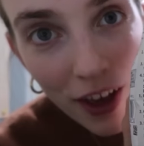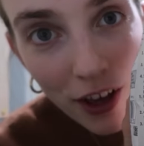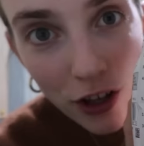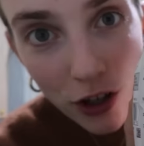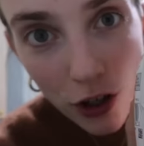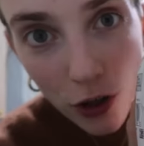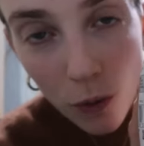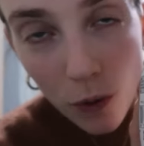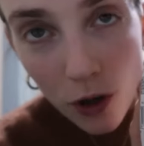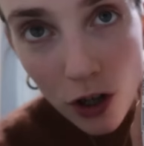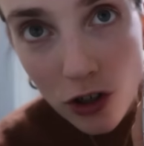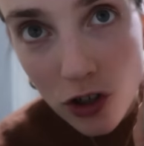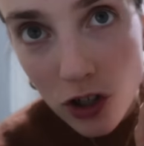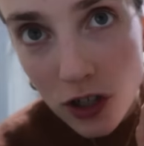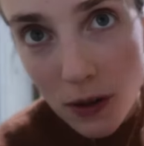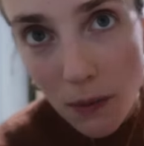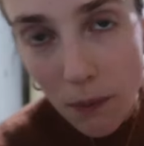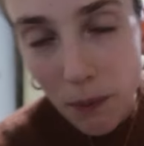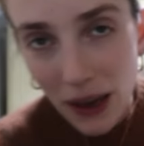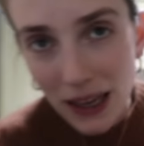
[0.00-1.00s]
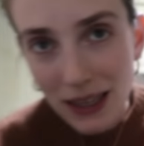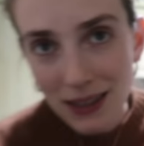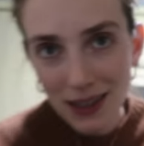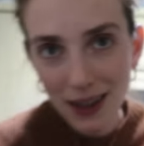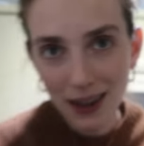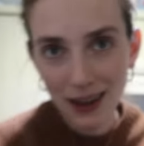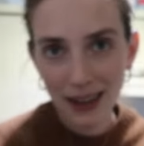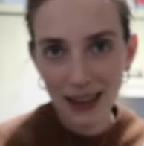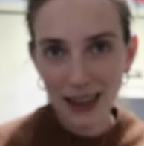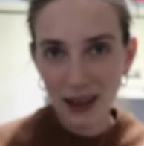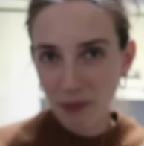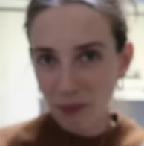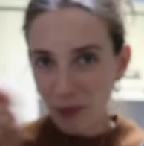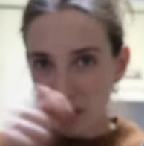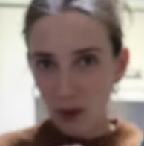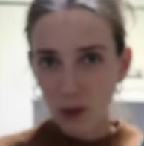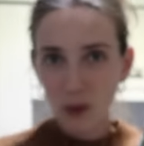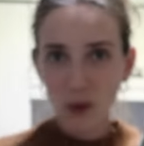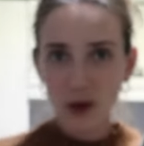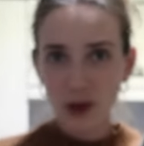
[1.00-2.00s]
you want to just basically
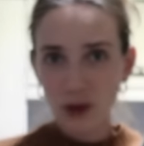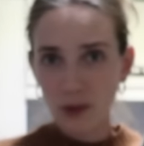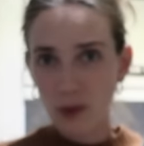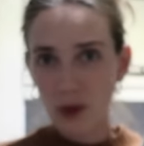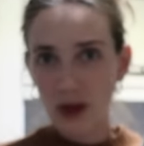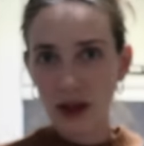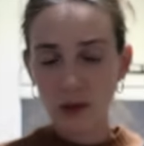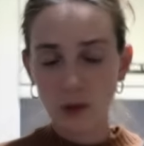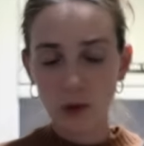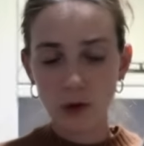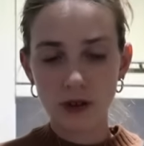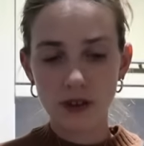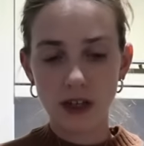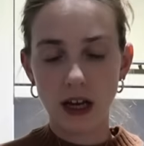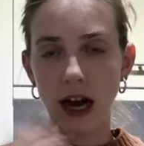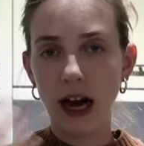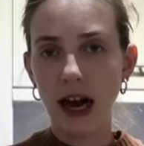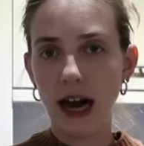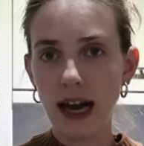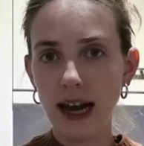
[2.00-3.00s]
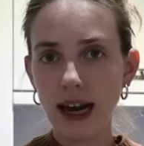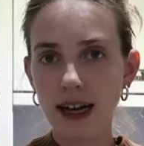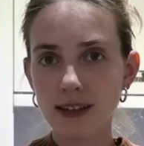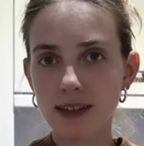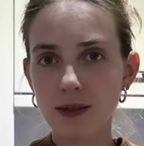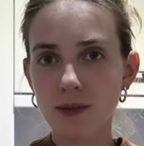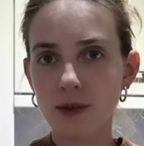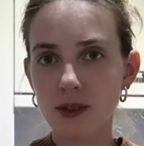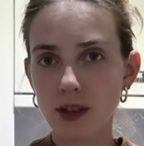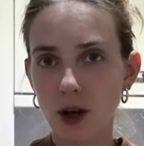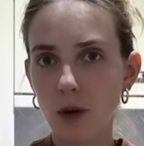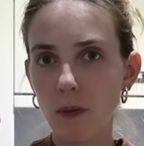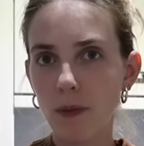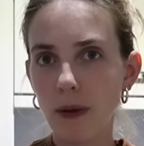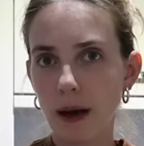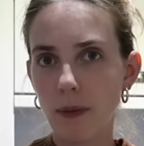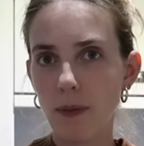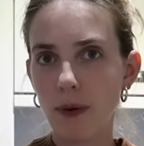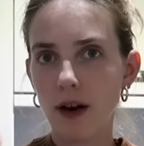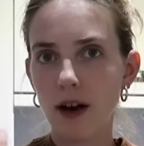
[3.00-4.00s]
pour your boiling water. I add some salt,
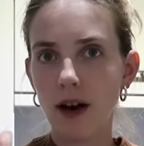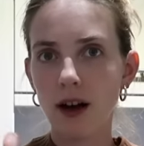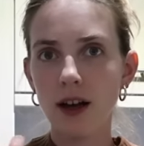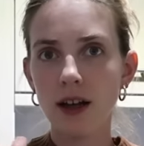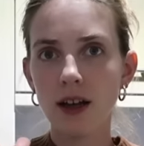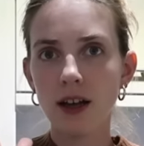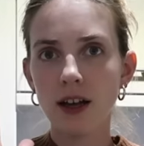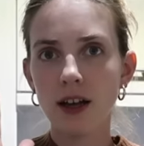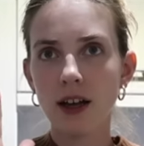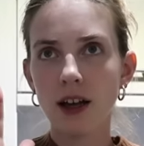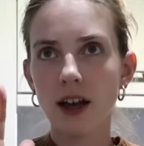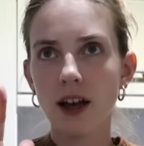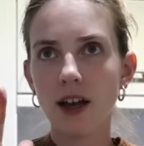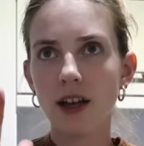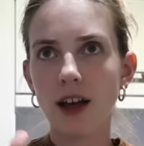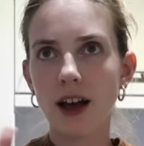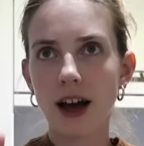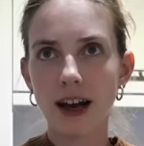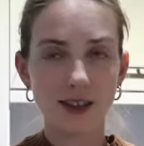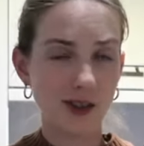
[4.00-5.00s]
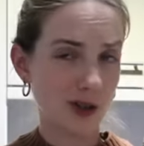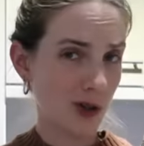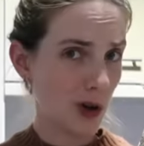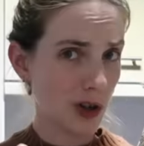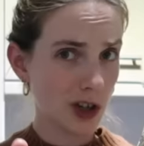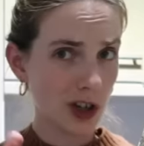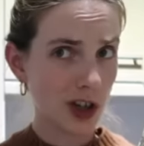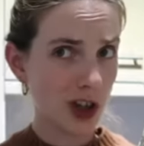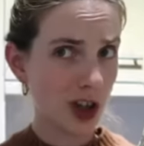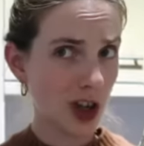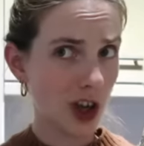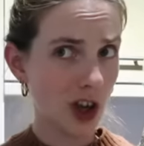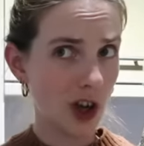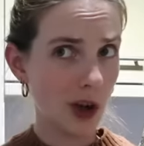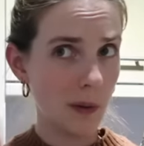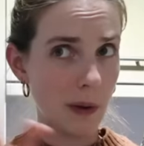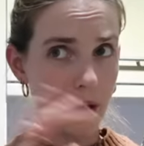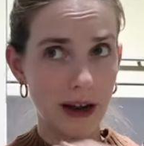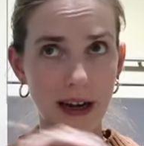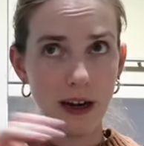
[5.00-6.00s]
pepper, a stock
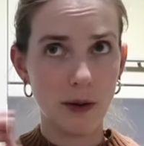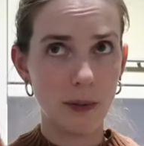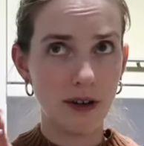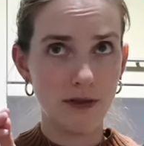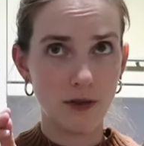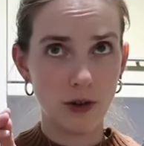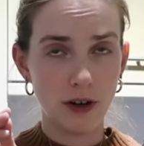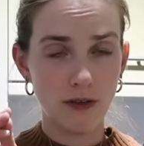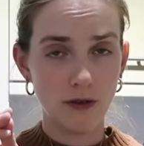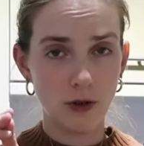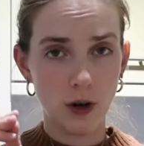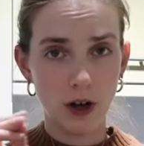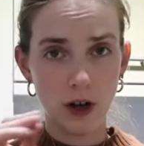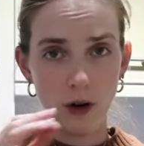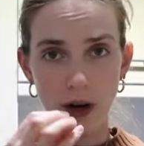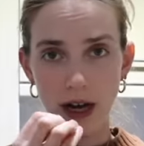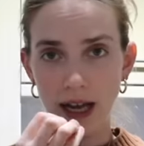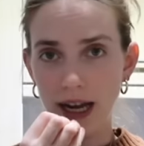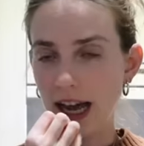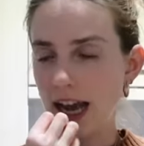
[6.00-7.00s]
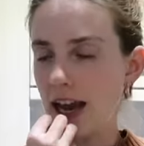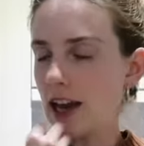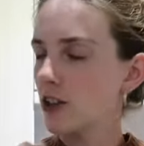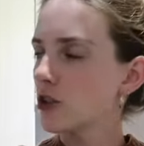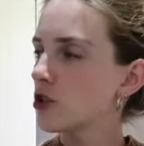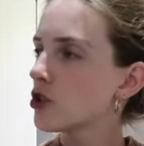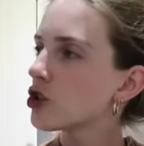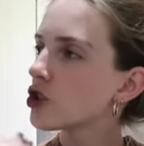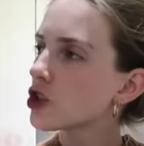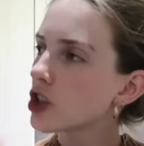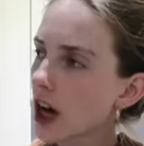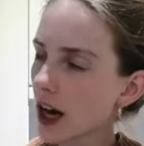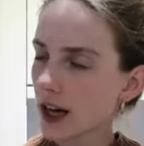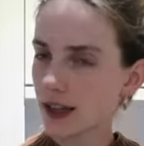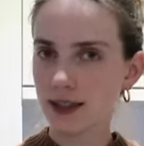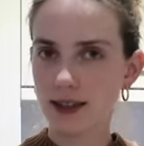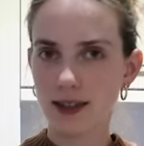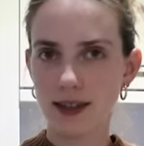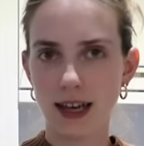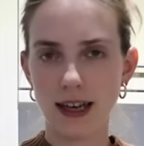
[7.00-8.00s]
cube, and a little bit of olive oil, and it
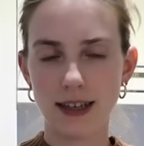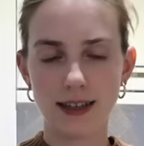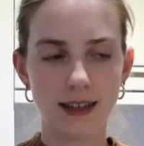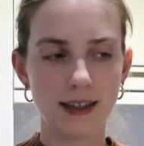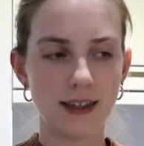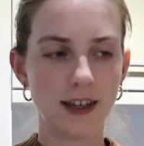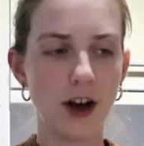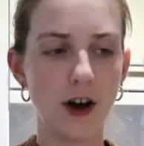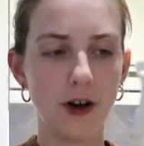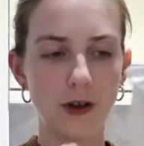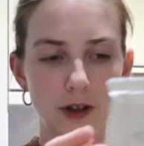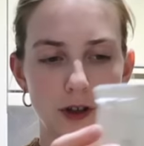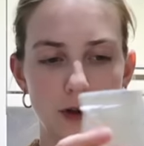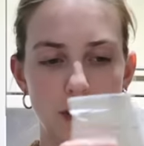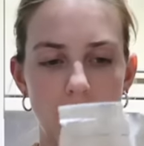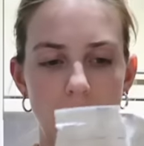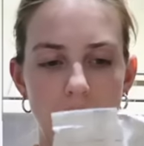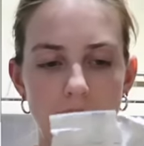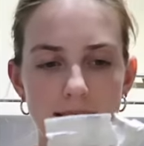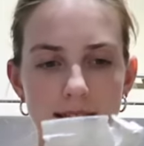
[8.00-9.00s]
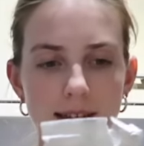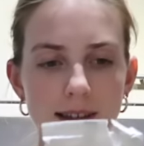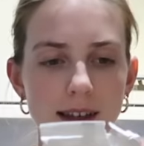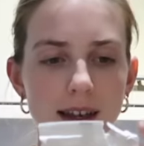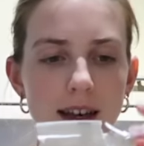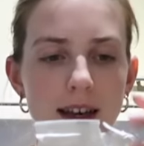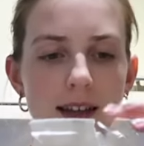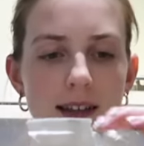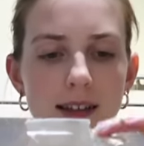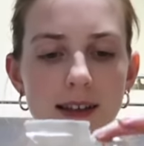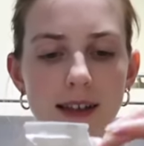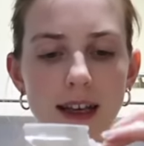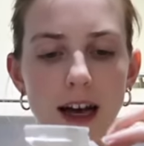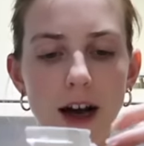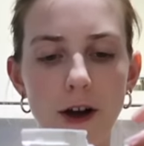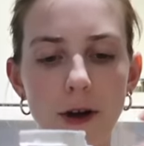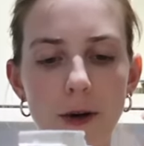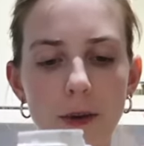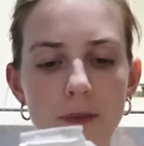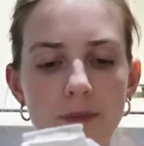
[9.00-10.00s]
just takes it to whole new heights.
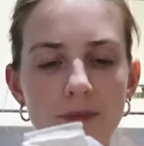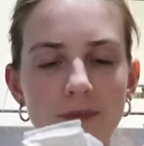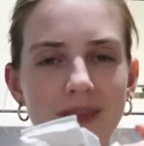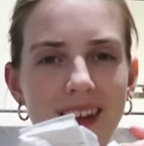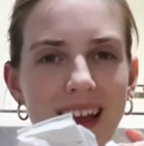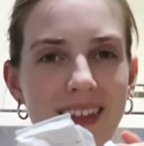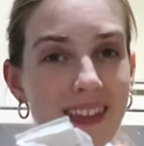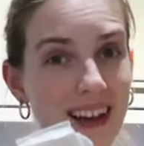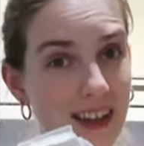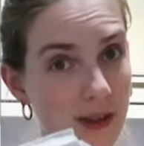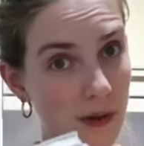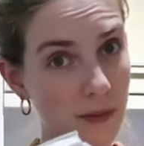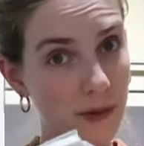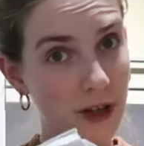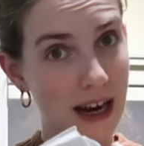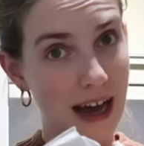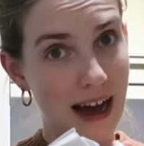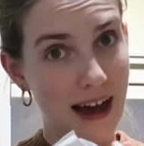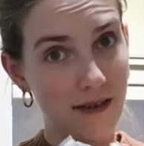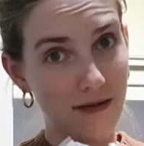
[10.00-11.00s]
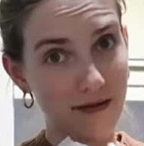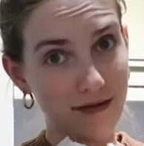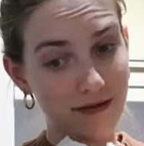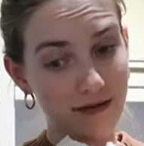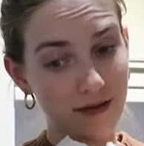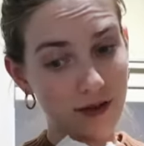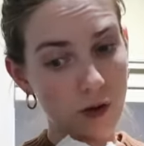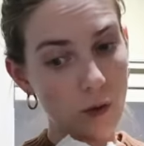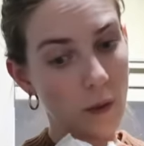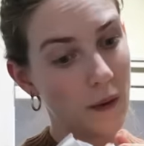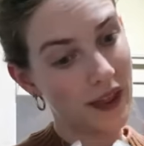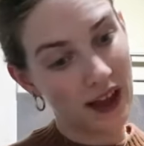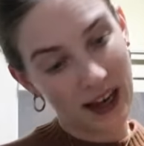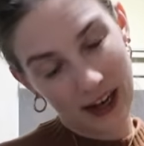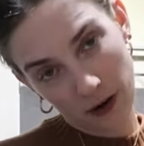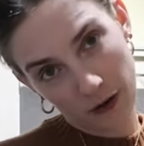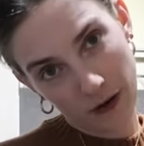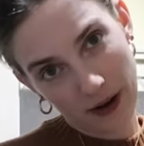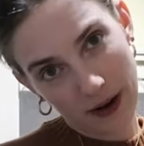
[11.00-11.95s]
So that's what I'm going to have with our little